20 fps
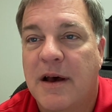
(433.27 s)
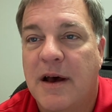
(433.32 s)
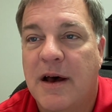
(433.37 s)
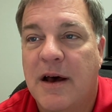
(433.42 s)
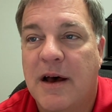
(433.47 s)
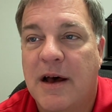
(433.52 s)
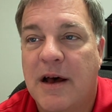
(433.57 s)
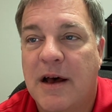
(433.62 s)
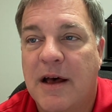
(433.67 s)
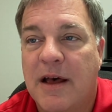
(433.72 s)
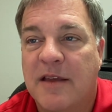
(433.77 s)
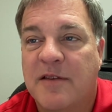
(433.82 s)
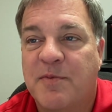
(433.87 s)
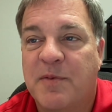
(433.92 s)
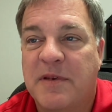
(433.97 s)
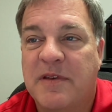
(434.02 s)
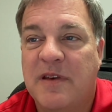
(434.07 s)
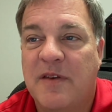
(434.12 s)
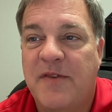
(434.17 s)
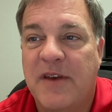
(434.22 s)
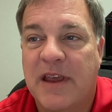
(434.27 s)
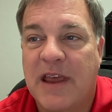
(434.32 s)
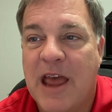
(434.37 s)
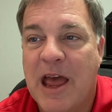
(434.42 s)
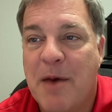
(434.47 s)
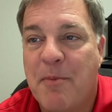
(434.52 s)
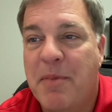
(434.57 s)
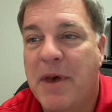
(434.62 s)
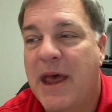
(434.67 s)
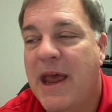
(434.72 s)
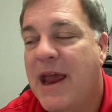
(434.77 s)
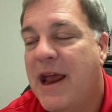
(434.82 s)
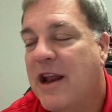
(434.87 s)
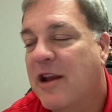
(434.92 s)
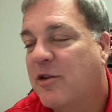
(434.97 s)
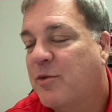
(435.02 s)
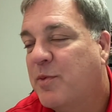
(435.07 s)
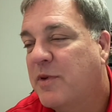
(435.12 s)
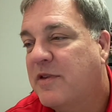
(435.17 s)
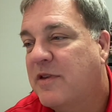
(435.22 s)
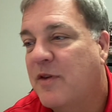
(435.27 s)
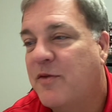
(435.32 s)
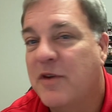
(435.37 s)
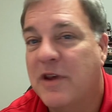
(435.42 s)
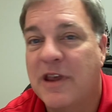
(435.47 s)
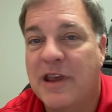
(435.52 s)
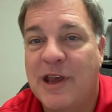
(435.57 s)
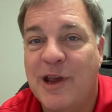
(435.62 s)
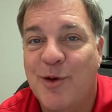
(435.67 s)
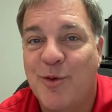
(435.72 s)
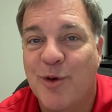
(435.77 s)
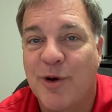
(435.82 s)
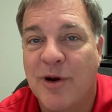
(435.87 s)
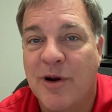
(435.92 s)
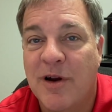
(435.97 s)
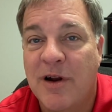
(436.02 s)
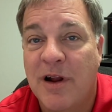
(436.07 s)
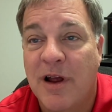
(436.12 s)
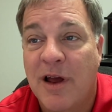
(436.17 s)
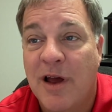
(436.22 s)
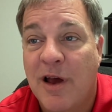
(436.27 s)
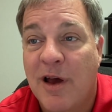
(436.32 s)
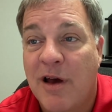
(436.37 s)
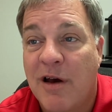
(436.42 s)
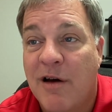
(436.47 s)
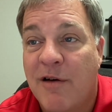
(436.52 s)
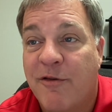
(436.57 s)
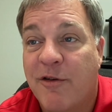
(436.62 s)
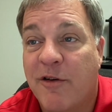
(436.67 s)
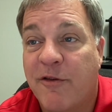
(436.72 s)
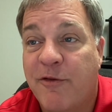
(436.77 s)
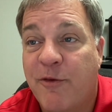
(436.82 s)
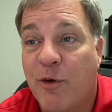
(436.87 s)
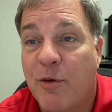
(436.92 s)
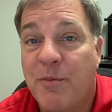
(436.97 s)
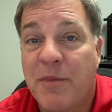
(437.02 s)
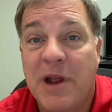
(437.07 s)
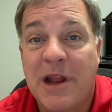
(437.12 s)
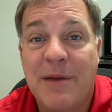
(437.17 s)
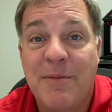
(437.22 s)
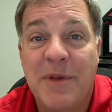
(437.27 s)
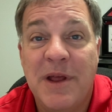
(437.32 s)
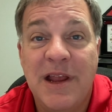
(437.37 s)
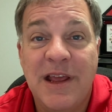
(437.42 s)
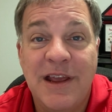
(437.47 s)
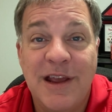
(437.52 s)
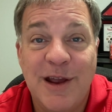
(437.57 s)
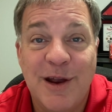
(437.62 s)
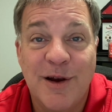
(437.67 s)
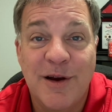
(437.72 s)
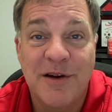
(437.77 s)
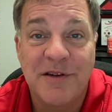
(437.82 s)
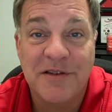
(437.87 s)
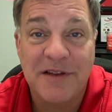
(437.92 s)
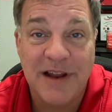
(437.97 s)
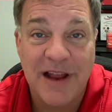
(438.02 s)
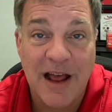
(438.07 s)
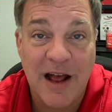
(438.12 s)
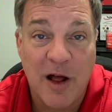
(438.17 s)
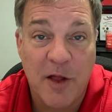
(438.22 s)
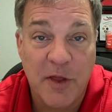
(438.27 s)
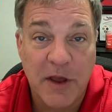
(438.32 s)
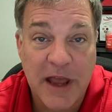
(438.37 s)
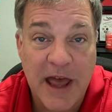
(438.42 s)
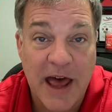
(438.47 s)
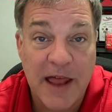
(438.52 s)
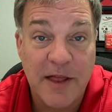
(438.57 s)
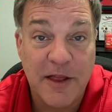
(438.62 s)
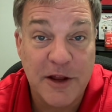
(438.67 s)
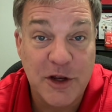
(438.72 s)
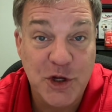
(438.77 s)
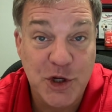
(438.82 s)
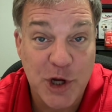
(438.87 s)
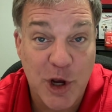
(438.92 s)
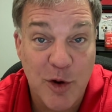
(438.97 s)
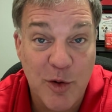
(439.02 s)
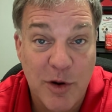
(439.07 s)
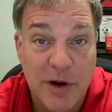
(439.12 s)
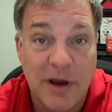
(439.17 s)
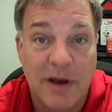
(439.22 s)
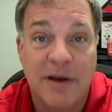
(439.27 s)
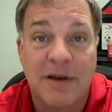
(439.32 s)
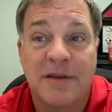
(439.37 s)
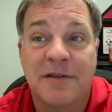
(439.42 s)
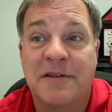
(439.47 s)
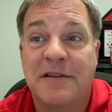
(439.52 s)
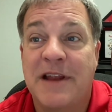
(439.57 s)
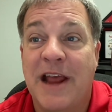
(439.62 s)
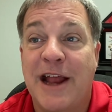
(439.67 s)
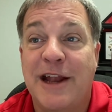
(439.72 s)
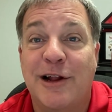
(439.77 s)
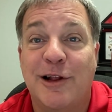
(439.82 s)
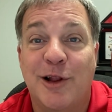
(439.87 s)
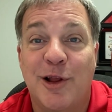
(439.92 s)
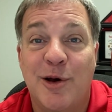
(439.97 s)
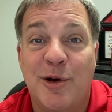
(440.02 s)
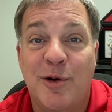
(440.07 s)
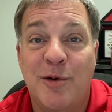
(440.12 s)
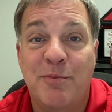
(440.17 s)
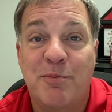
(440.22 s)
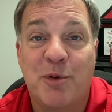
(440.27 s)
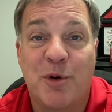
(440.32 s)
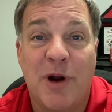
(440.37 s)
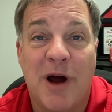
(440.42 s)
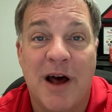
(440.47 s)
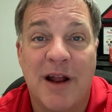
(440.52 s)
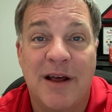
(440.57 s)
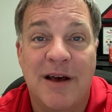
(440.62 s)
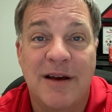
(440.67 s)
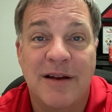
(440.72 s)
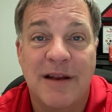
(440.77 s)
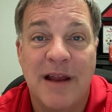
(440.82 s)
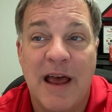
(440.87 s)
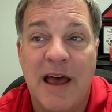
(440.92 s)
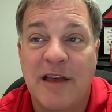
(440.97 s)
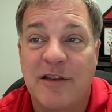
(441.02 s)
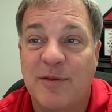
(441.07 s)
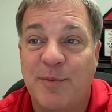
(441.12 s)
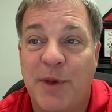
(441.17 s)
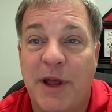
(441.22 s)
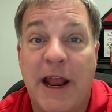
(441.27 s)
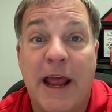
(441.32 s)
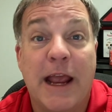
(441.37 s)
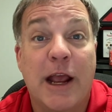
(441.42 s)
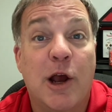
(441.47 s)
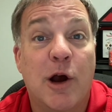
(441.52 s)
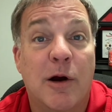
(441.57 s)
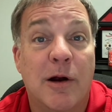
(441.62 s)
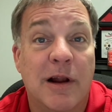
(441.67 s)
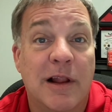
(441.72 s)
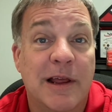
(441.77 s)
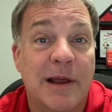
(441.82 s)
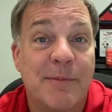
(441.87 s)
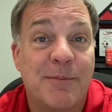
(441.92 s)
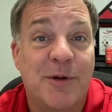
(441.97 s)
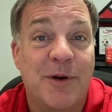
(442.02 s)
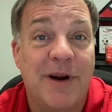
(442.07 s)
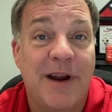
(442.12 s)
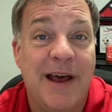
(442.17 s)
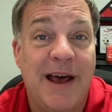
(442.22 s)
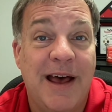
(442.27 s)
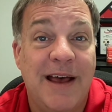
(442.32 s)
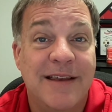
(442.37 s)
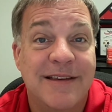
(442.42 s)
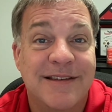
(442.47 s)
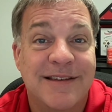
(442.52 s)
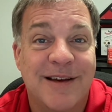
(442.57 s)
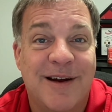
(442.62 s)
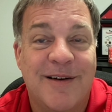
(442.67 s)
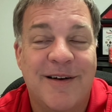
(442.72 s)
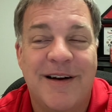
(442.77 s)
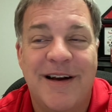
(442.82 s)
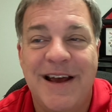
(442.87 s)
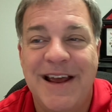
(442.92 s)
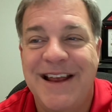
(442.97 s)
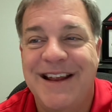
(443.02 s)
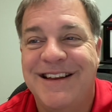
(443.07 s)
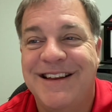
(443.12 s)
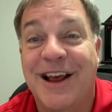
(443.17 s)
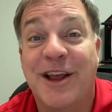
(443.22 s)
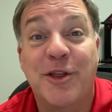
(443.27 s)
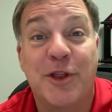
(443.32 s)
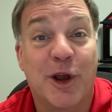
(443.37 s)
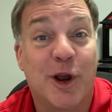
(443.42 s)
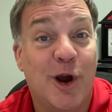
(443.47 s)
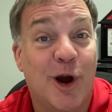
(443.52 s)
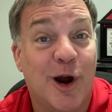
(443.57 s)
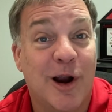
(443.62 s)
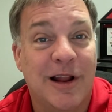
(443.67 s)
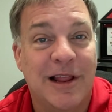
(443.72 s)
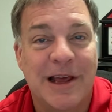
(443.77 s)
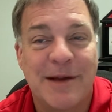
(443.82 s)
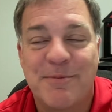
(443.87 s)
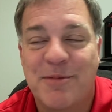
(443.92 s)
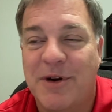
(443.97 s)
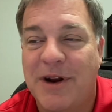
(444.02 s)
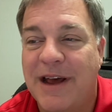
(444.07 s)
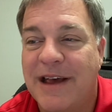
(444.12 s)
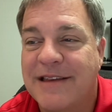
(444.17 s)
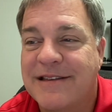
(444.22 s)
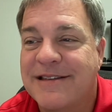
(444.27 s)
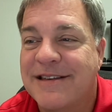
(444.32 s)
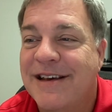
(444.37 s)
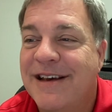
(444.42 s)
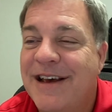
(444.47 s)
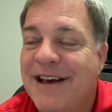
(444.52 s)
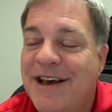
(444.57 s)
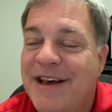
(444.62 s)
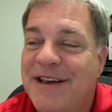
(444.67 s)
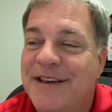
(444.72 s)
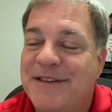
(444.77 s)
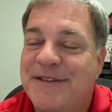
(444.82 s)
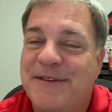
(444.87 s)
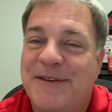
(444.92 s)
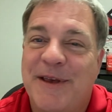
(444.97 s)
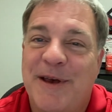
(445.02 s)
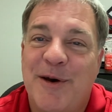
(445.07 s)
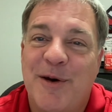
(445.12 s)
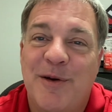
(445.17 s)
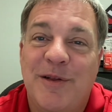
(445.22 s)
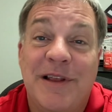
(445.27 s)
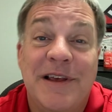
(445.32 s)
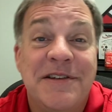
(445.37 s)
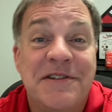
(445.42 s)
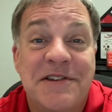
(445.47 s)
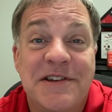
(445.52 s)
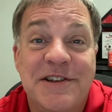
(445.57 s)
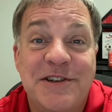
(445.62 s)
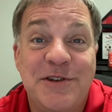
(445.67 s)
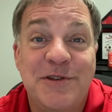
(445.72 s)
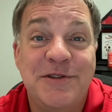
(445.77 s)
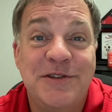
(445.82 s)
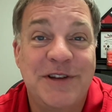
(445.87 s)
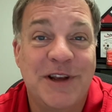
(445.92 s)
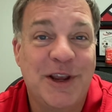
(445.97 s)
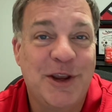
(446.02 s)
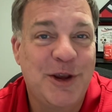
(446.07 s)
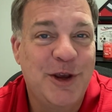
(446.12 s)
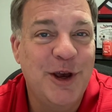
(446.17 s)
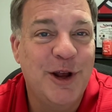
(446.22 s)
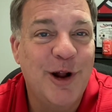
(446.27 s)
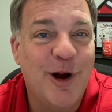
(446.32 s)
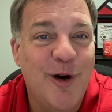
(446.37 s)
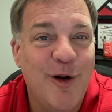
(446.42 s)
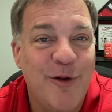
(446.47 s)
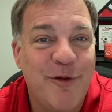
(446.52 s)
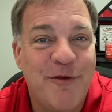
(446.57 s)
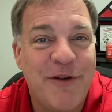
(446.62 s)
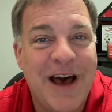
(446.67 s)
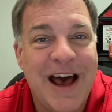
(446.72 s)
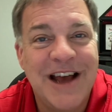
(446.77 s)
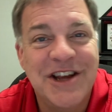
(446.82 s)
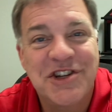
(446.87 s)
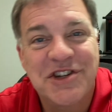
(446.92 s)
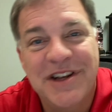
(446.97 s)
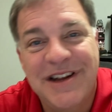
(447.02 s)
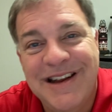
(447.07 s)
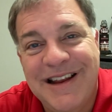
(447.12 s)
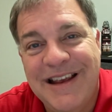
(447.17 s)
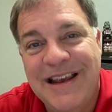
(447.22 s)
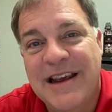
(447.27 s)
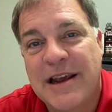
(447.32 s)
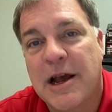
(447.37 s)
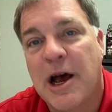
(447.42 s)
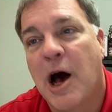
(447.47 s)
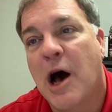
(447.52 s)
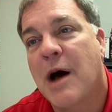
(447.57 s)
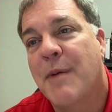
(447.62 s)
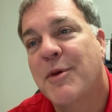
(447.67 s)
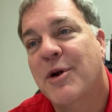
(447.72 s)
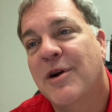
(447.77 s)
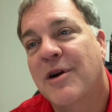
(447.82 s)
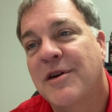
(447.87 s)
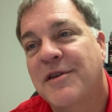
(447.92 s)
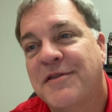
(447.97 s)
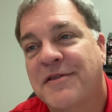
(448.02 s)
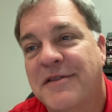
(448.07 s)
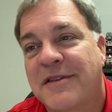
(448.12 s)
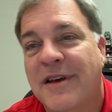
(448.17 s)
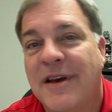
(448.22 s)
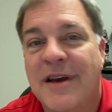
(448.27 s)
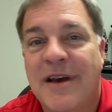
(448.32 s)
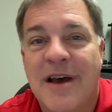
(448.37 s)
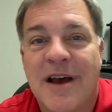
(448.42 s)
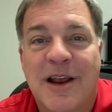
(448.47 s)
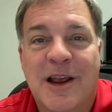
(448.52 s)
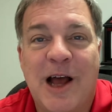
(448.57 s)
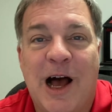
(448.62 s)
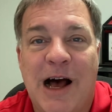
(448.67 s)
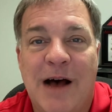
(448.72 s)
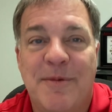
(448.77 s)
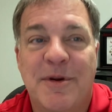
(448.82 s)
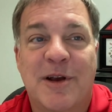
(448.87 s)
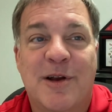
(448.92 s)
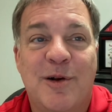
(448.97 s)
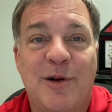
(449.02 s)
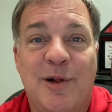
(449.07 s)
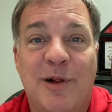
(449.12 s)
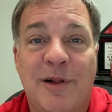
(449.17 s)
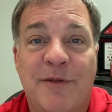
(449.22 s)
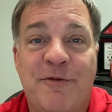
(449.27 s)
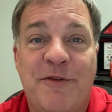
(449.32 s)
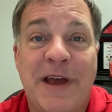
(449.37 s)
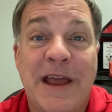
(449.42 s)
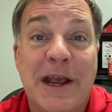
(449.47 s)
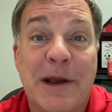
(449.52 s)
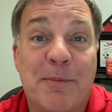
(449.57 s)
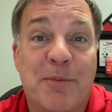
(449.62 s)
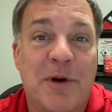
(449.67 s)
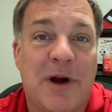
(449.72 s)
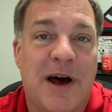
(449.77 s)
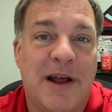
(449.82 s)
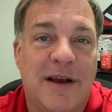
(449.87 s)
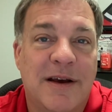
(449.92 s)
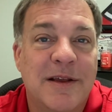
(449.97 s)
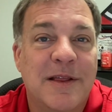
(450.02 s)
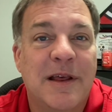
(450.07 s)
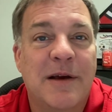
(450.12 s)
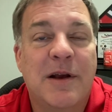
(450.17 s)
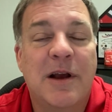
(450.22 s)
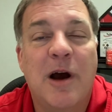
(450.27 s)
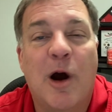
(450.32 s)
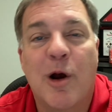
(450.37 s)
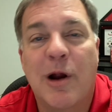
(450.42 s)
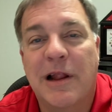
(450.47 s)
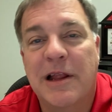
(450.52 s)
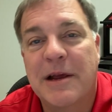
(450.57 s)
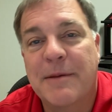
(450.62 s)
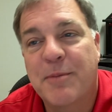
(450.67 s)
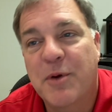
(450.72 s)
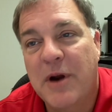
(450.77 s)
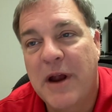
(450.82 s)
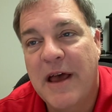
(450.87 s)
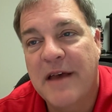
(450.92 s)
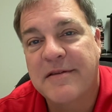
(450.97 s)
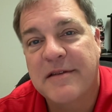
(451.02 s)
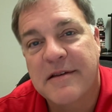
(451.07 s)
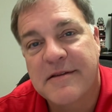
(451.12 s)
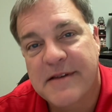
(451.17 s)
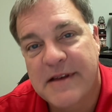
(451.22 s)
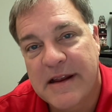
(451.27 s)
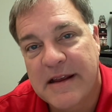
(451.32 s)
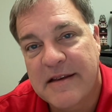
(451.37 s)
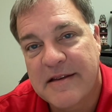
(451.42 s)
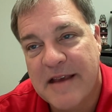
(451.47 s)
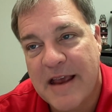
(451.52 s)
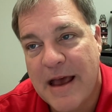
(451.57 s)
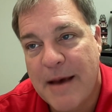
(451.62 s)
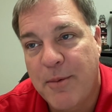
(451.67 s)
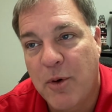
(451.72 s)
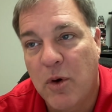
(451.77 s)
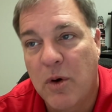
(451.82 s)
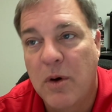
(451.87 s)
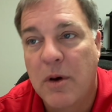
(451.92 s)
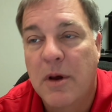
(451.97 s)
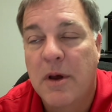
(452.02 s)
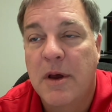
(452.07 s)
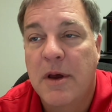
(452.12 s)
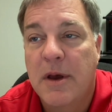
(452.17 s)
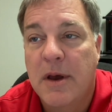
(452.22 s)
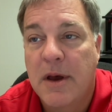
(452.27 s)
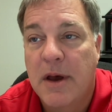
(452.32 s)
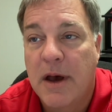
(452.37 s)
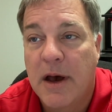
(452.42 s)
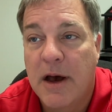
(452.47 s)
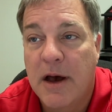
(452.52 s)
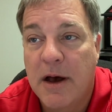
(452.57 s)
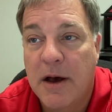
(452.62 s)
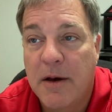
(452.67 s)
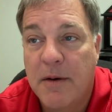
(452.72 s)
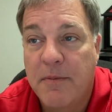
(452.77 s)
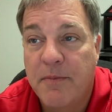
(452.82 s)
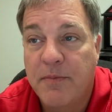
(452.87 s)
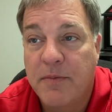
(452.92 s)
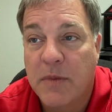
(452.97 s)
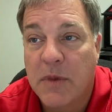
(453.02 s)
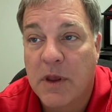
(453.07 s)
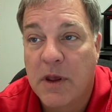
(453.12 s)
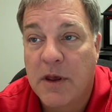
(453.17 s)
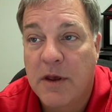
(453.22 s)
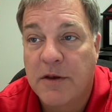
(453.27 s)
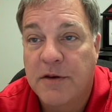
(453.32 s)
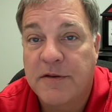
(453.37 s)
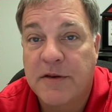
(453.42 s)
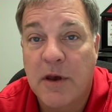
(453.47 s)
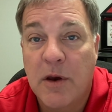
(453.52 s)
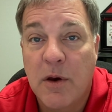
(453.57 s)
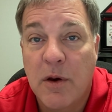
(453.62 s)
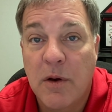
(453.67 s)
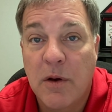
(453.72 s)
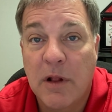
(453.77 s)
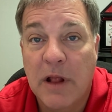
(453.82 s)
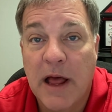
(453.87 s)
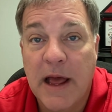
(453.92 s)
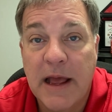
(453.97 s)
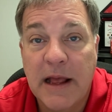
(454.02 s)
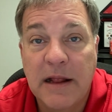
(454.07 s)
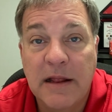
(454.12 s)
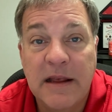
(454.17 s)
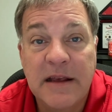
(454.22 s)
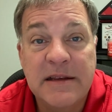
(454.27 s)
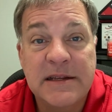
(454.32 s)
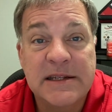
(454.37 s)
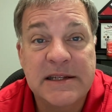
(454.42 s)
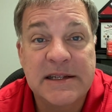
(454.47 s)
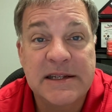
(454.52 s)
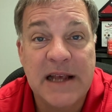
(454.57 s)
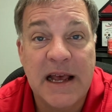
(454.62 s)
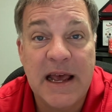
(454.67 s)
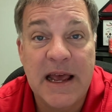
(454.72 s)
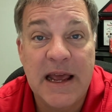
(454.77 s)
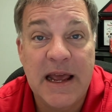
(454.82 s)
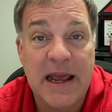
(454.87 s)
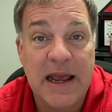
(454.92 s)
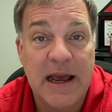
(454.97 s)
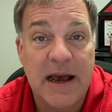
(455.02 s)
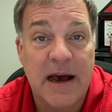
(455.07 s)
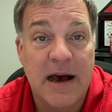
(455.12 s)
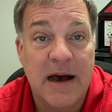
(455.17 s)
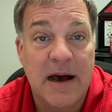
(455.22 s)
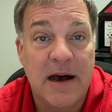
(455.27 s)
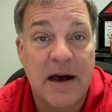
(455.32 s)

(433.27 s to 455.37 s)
a specific campaign, a specific keyword, for many, many years now, the joke standalone product has been a garlic press, all right? The garlic press. So let's just use the good old-fashioned e-commerce comical fake product, the garlic press, as an example. So let's say